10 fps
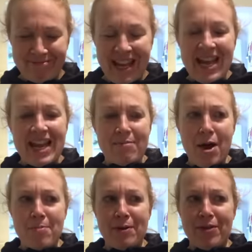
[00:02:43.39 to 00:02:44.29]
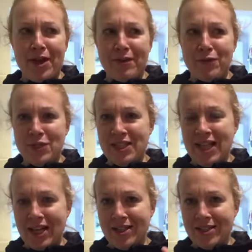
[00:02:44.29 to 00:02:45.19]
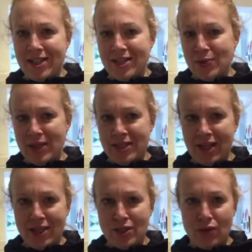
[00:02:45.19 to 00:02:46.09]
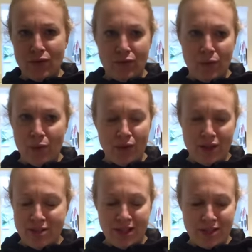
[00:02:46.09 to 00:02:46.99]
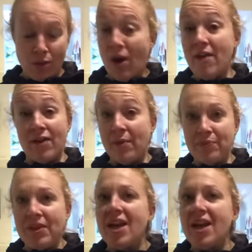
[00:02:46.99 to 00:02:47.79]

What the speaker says: It might be 40 seconds and then 20 seconds off, or 30 seconds off, whatever.